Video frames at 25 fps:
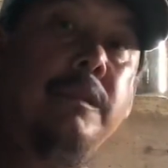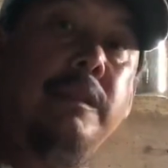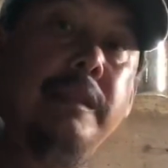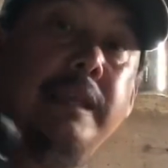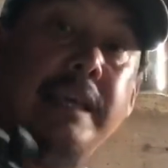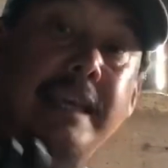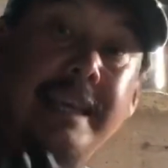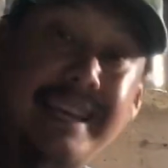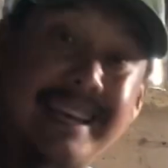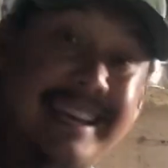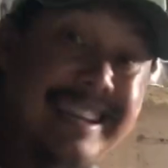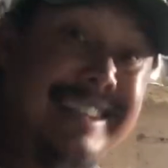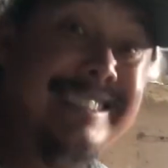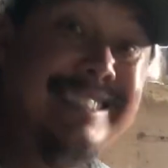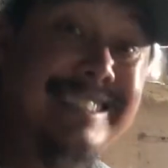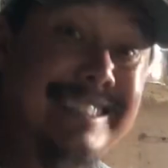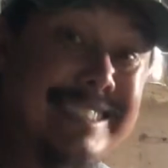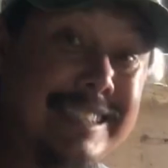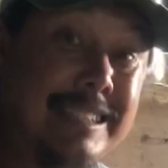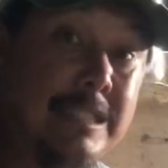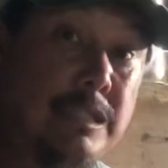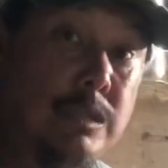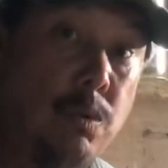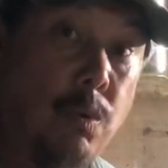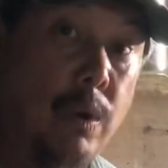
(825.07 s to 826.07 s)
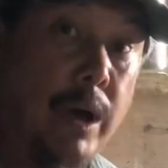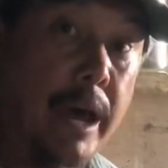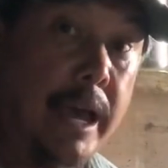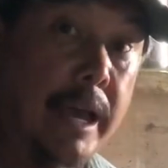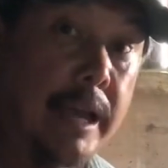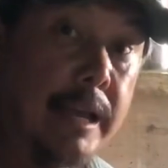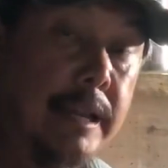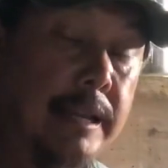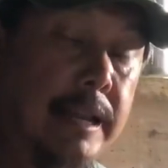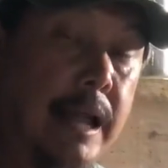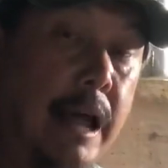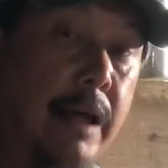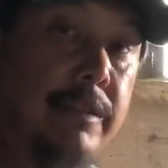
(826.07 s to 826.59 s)
The easiest
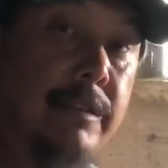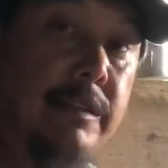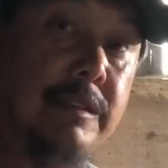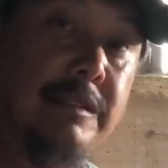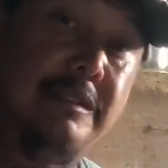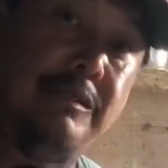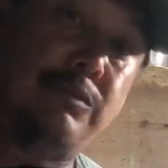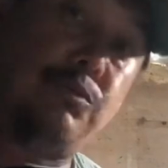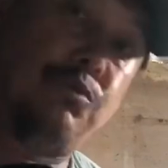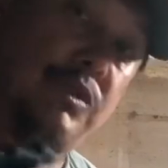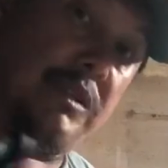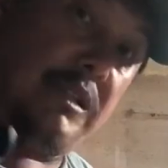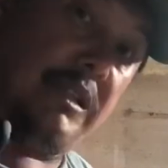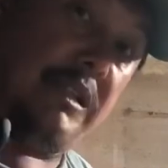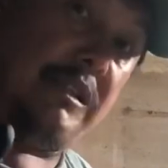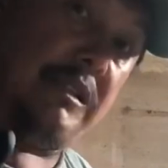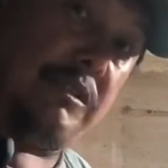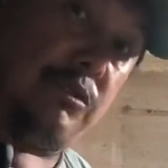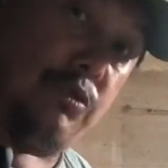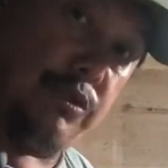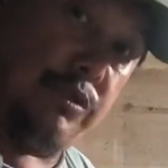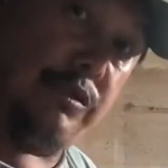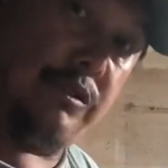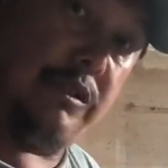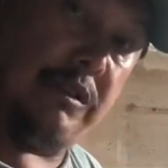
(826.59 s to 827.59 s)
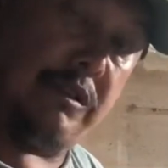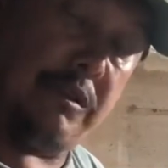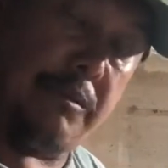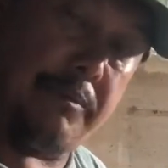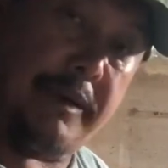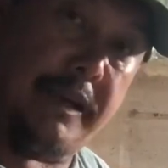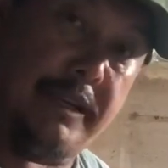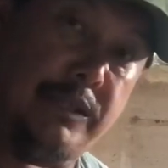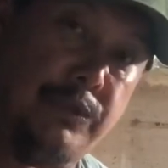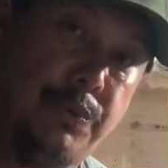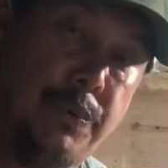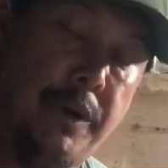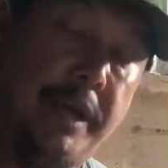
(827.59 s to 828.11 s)
way, now this is really truly the
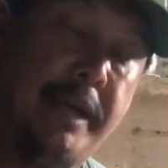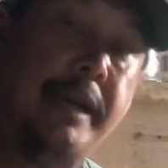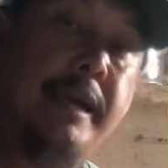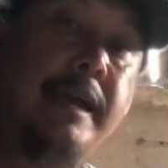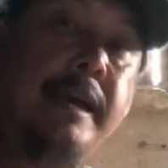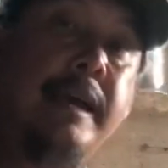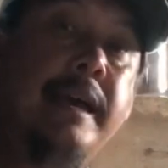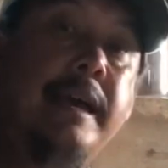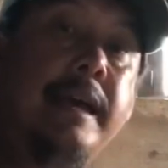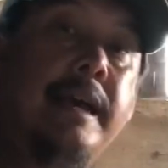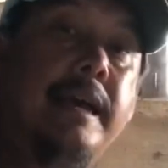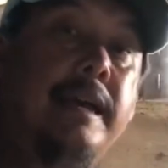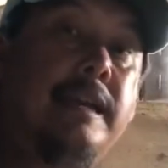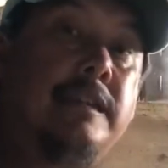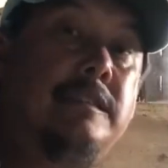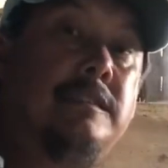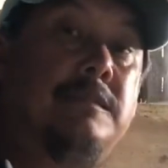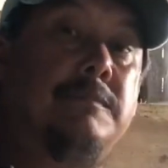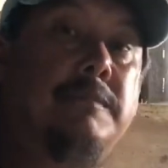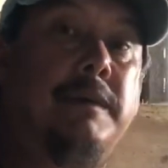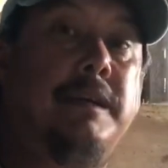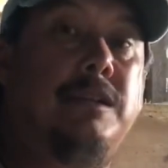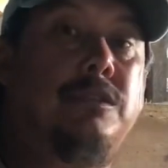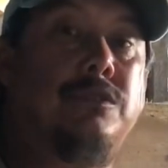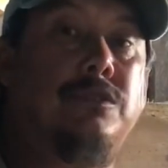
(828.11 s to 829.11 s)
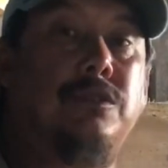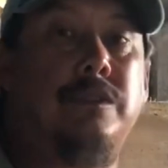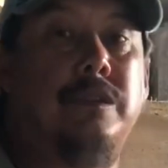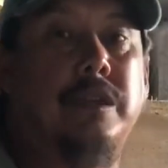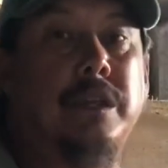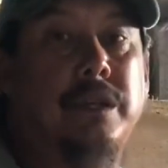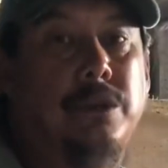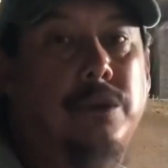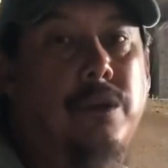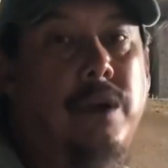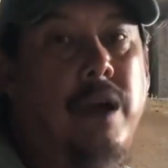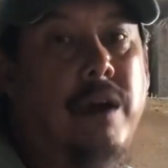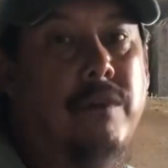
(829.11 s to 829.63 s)
best way, is to make sure
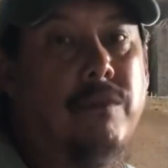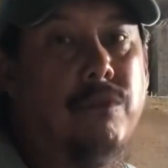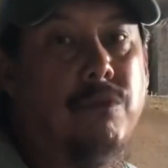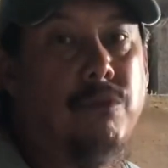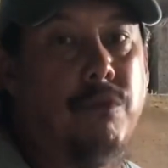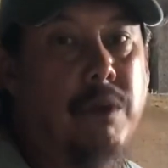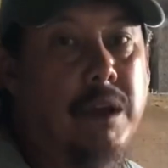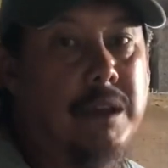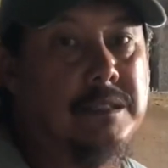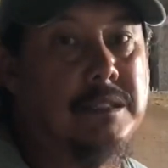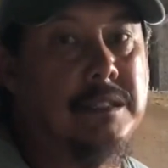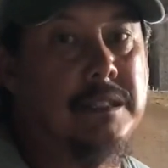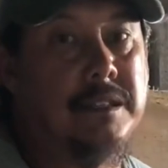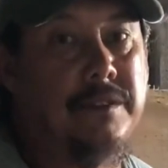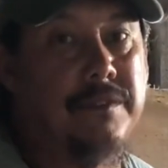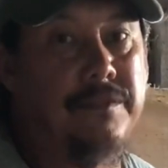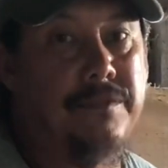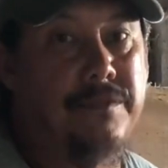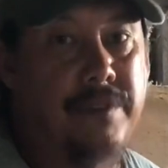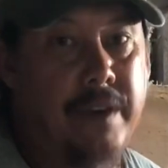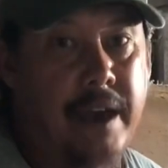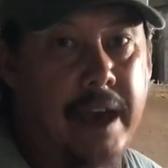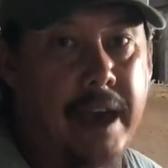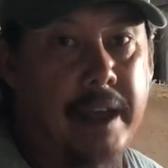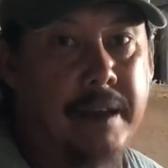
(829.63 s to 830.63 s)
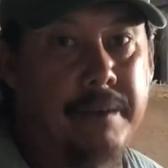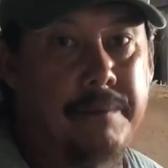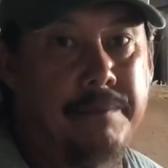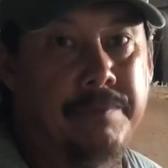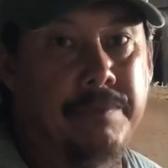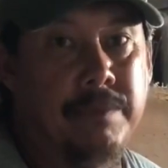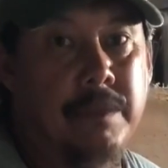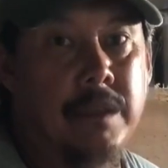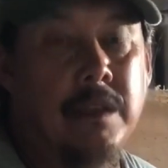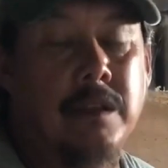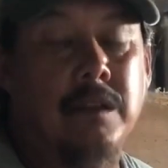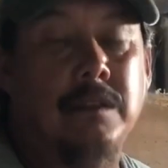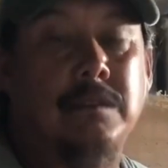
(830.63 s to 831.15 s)
that you have a resident vet.
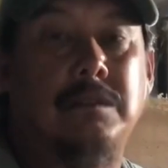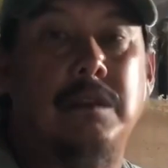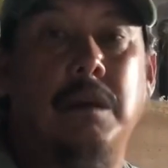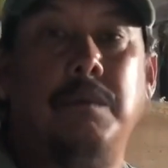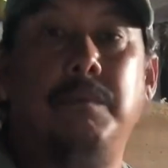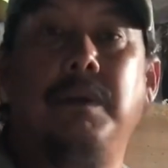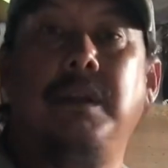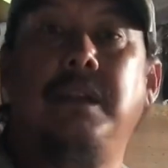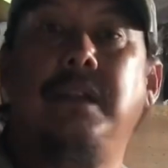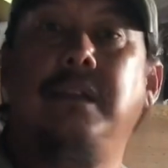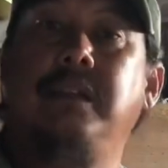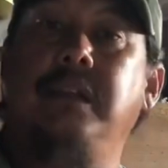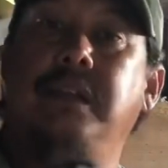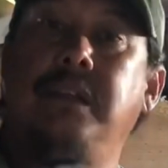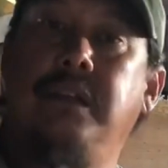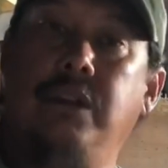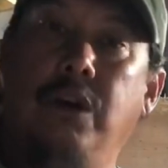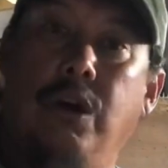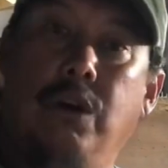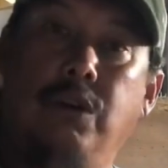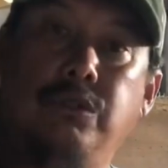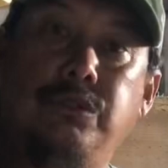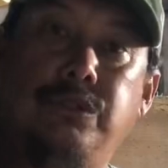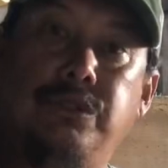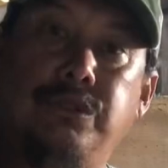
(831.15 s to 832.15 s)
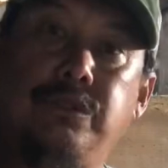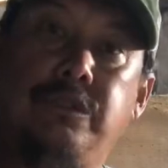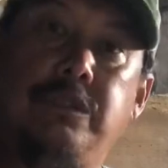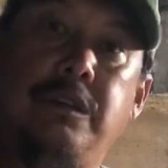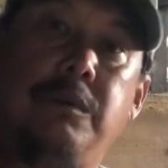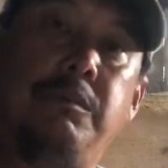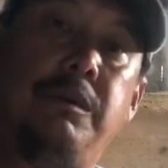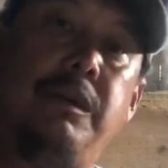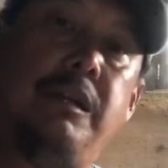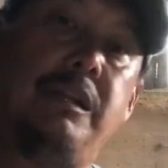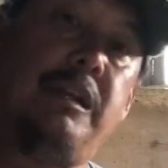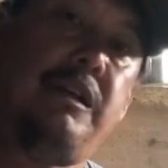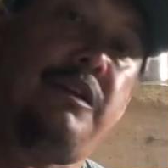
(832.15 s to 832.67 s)
Somebody that knows you,
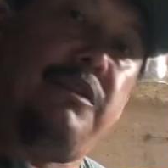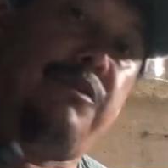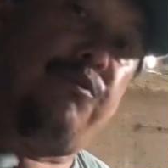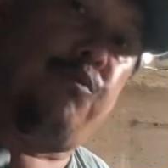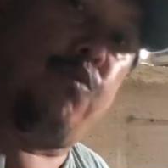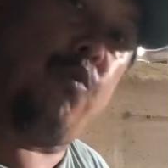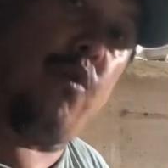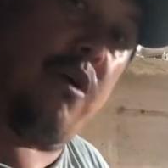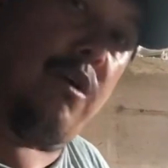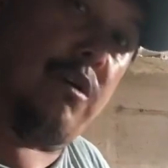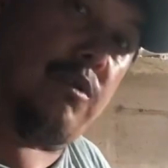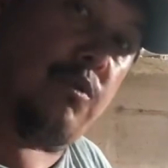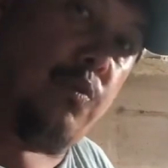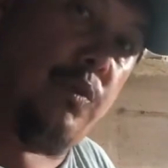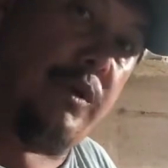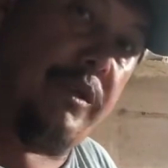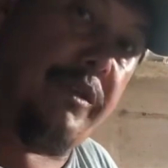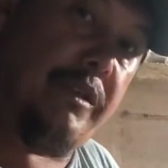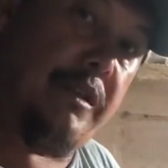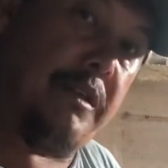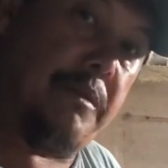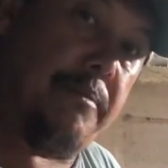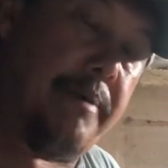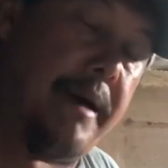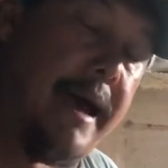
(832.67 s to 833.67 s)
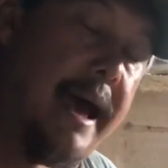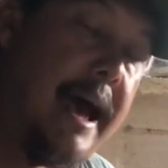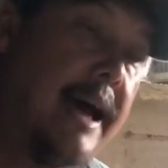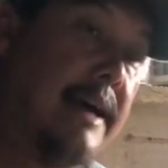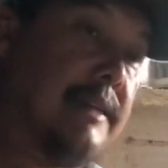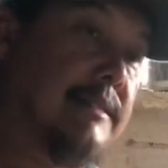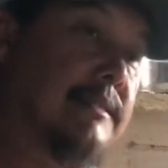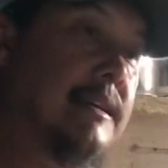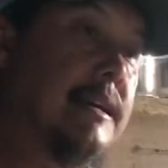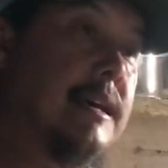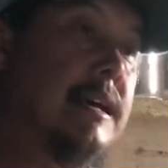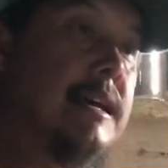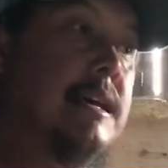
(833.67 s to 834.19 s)
somebody that you've worked with in the
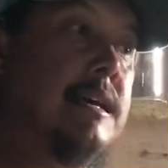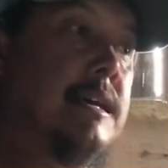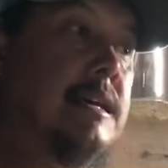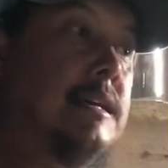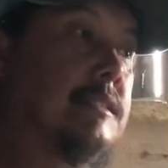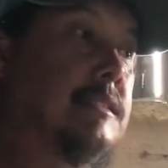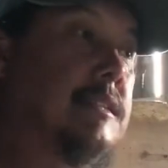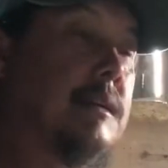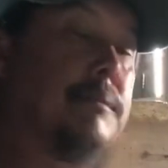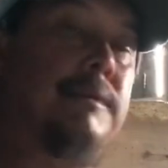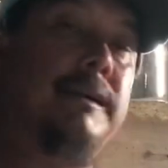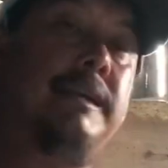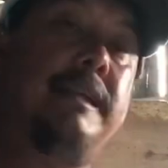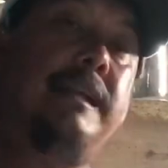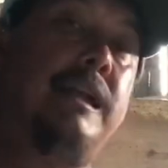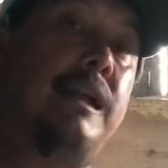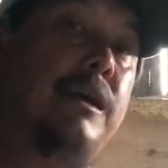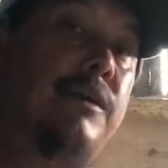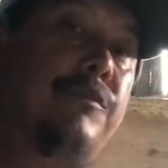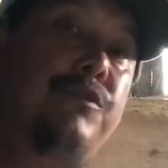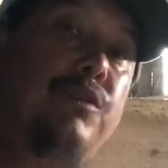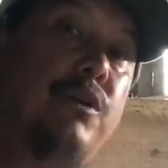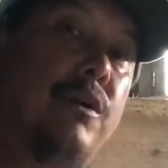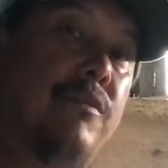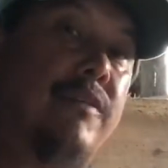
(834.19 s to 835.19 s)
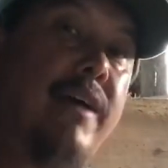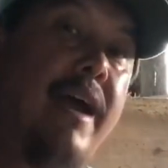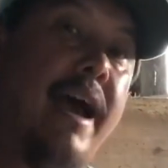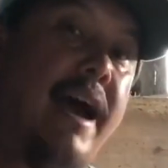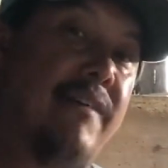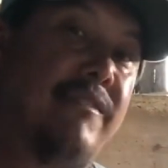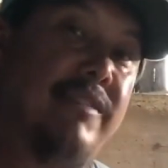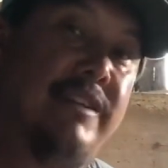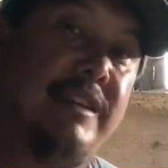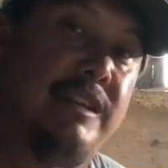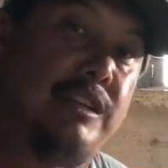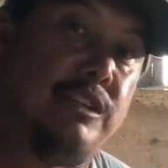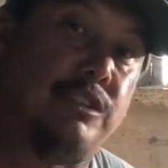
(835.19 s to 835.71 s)
past, somebody that if you ever
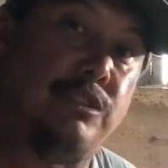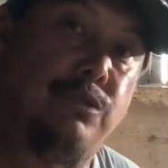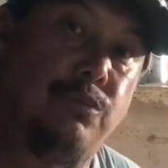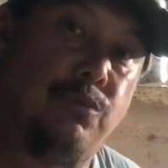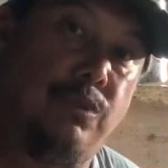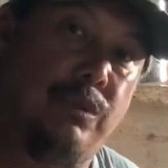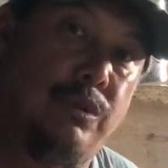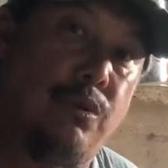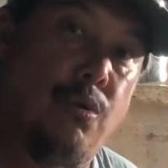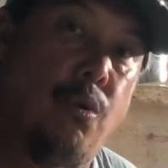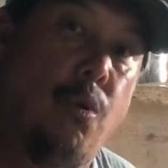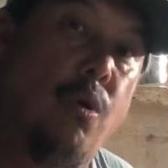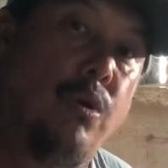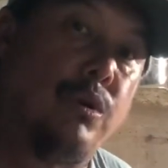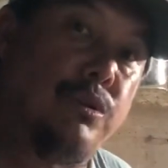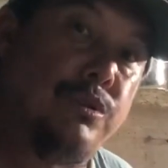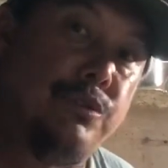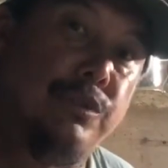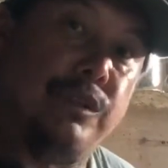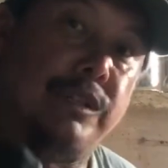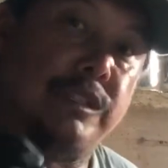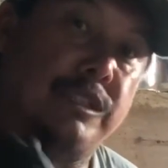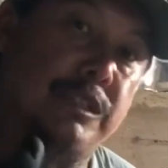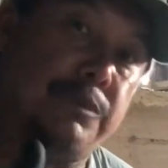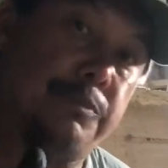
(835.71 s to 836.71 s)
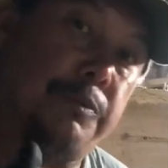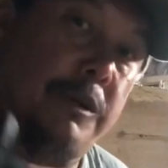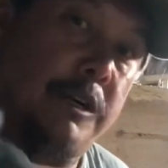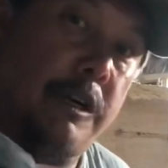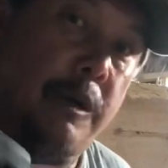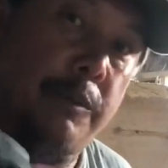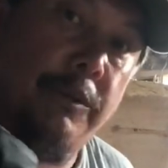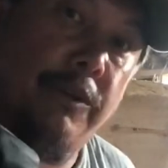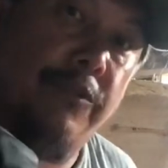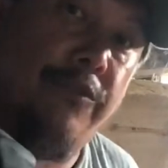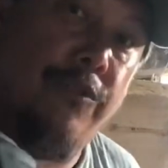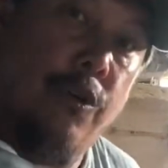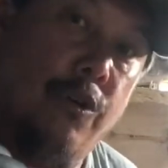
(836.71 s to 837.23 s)
have an issue with your horse, you can just pick
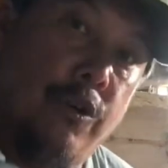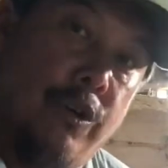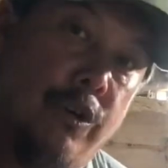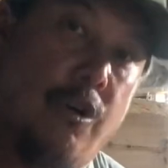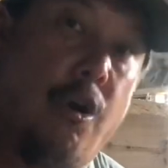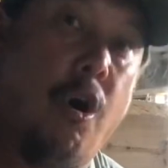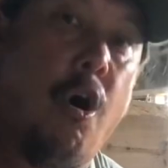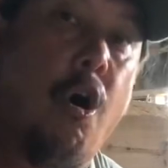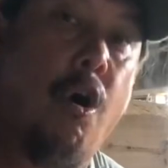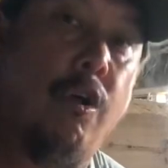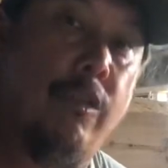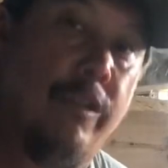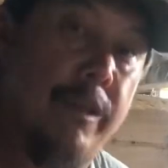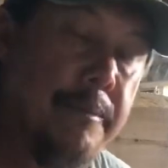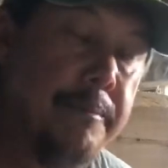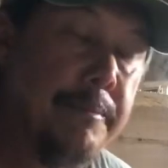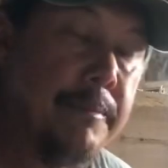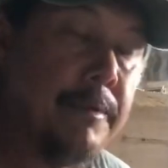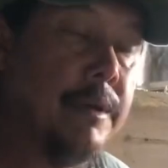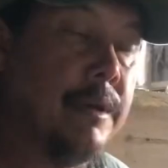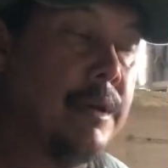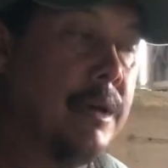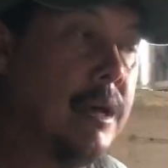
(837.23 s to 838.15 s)
up the phone and call them.